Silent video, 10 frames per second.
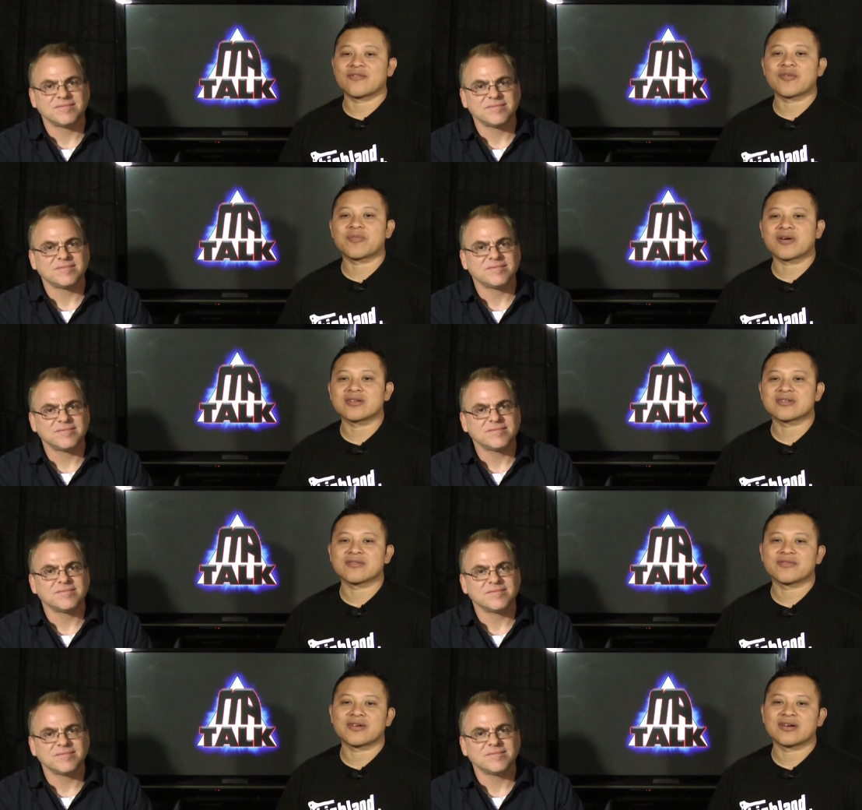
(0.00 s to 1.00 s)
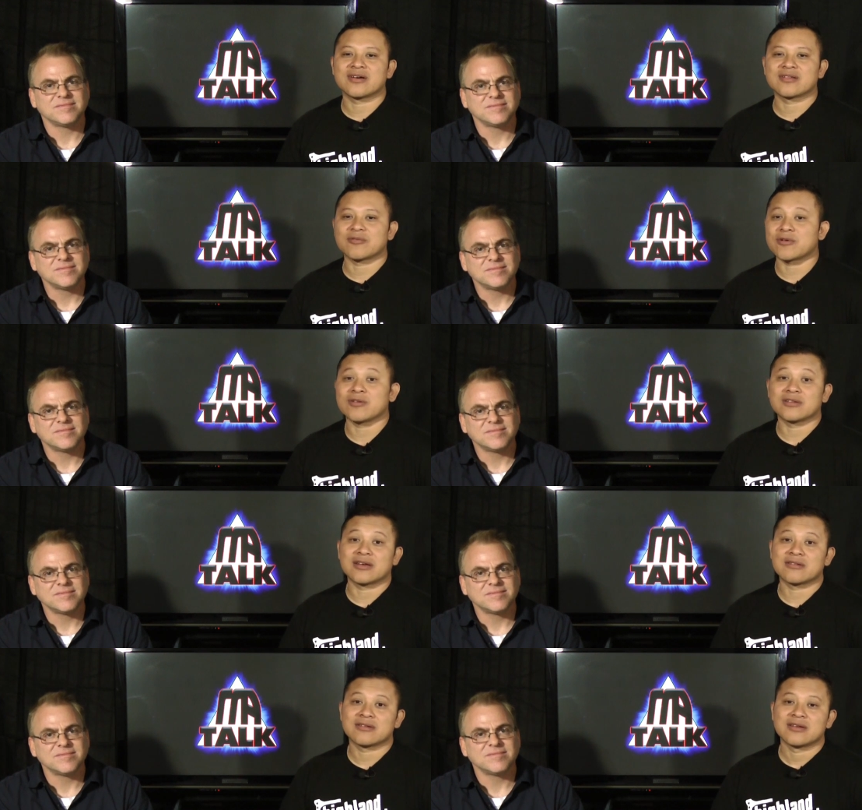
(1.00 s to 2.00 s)
Speaker 1: different parts of uh, the world
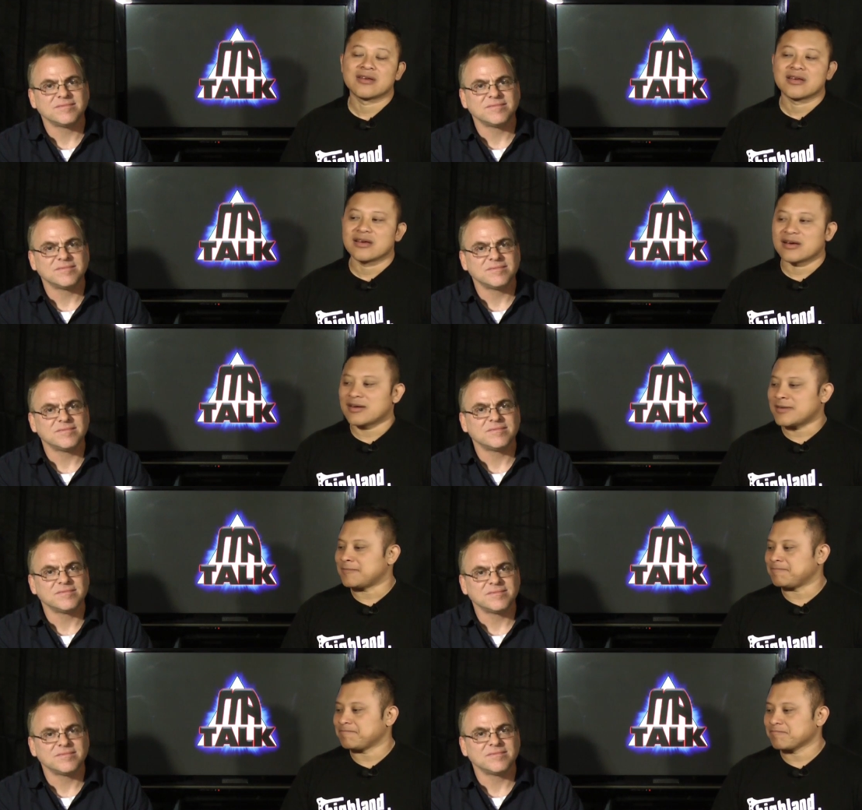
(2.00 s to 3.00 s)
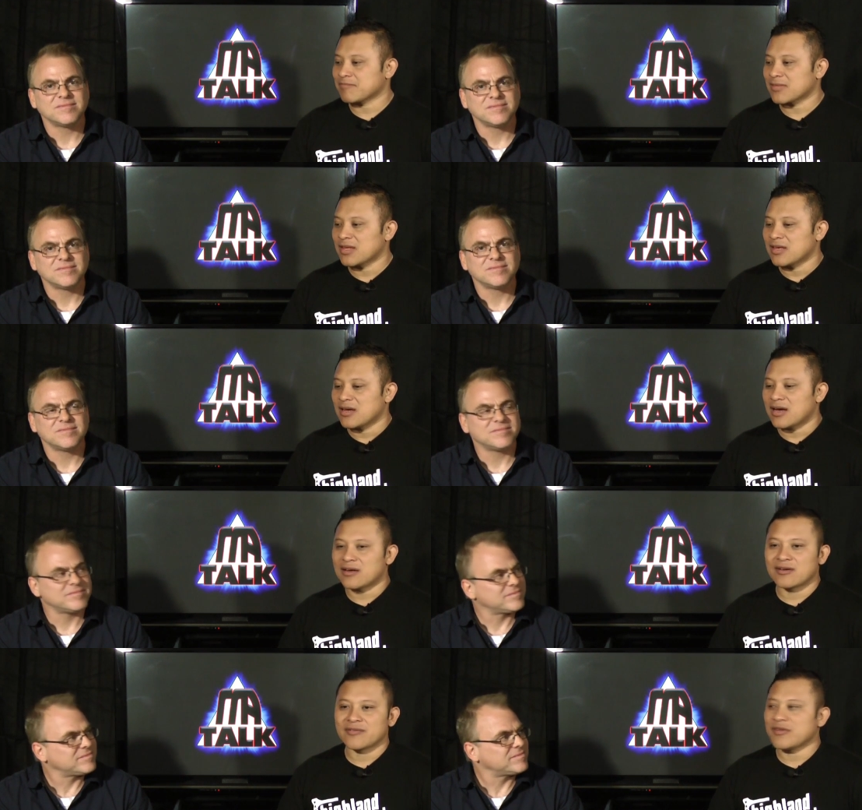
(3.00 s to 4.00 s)
now. Um,
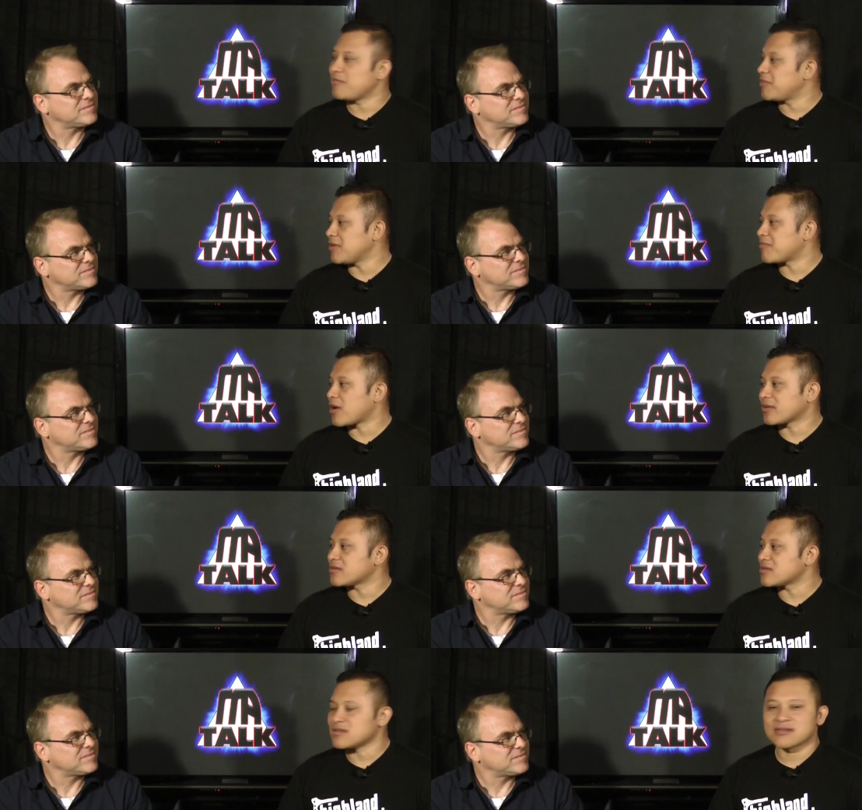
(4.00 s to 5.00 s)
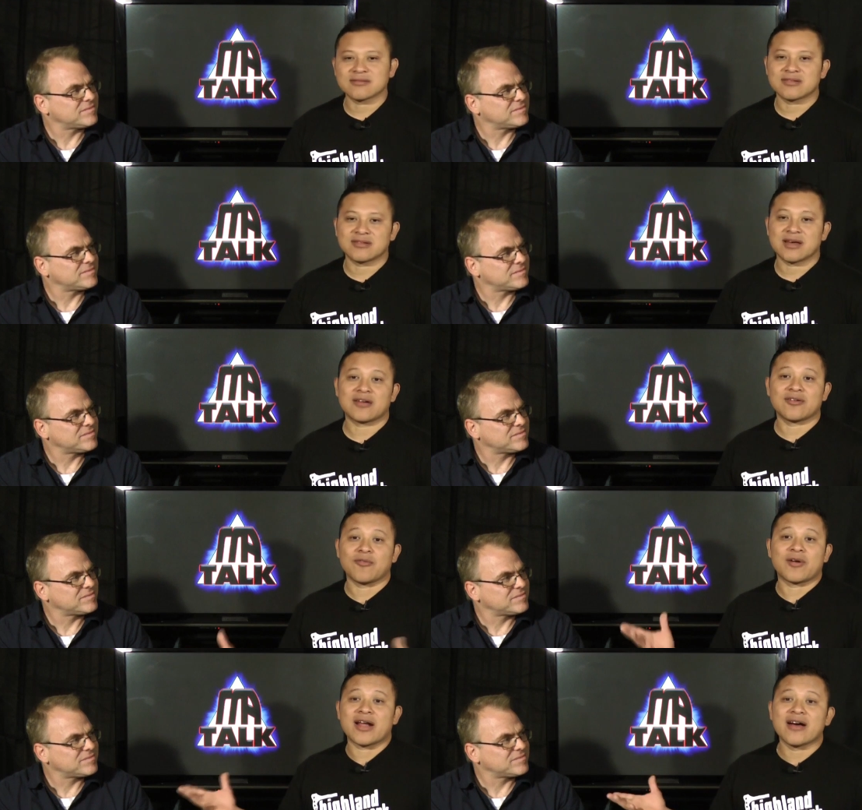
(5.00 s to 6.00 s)
I don't know if they're being practiced in, the, I don't
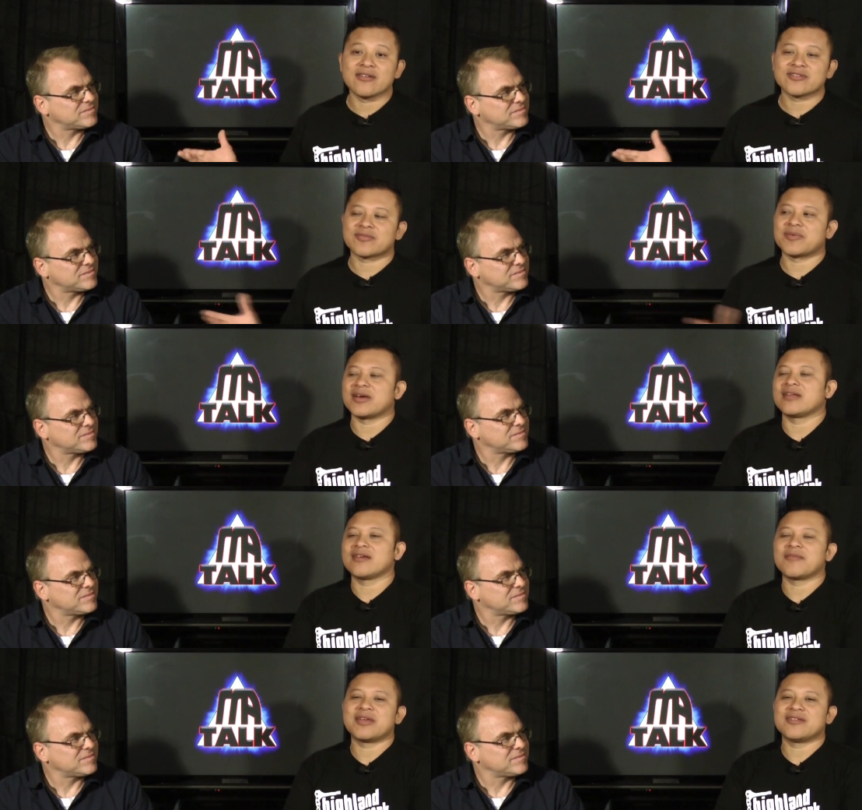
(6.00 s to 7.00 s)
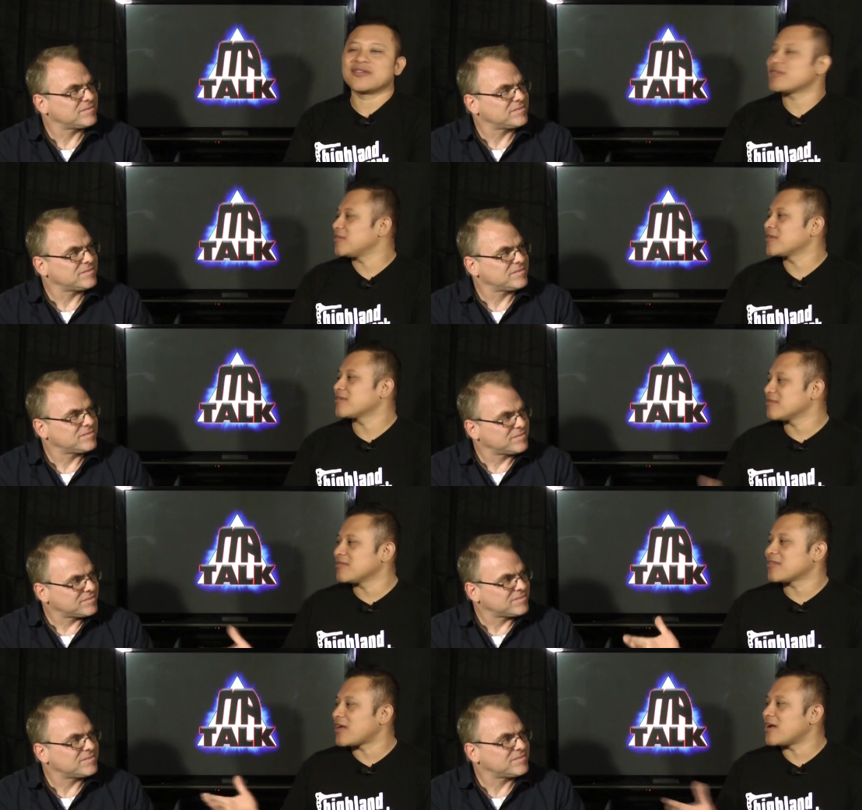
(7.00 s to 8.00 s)
know where else, but I mean, you could look,
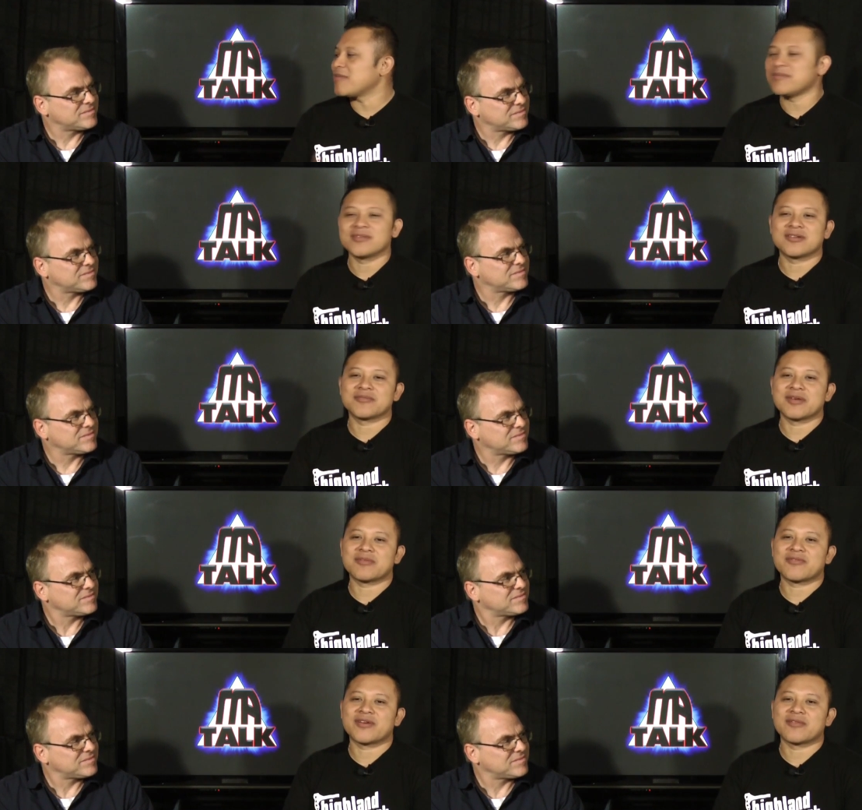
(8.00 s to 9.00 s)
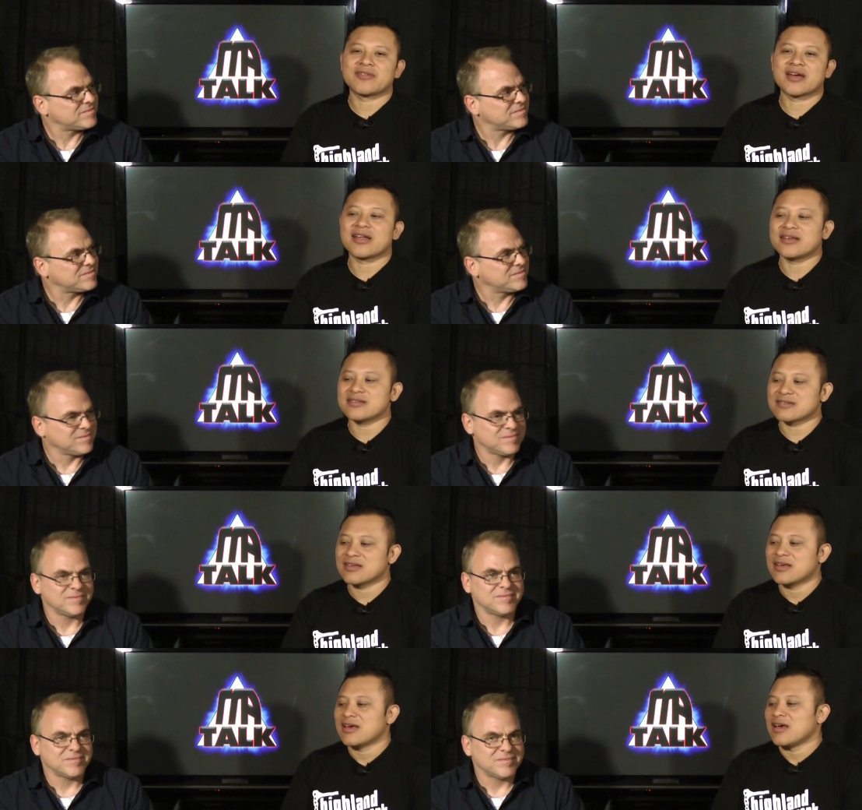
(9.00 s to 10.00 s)
look that up, you know, be able to find where that is.
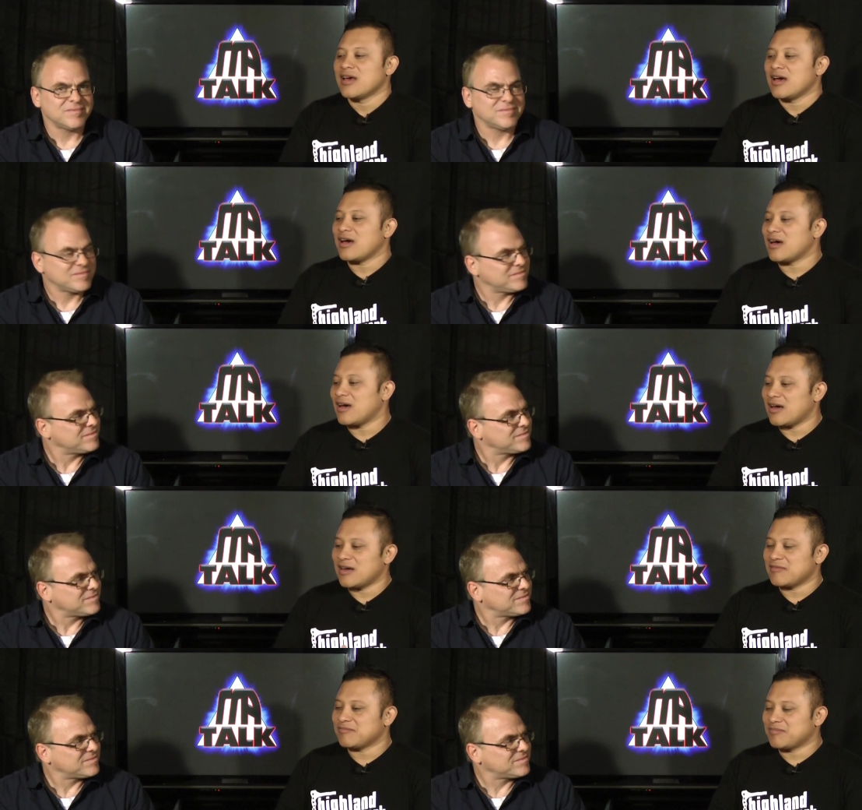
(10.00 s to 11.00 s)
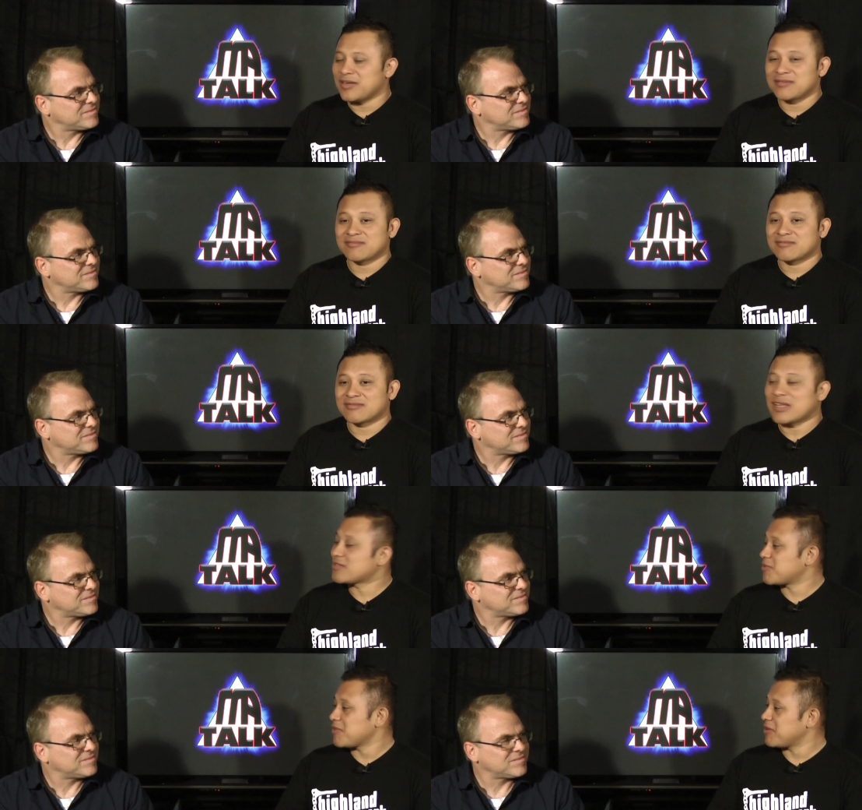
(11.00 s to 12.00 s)
Uh, but that's pretty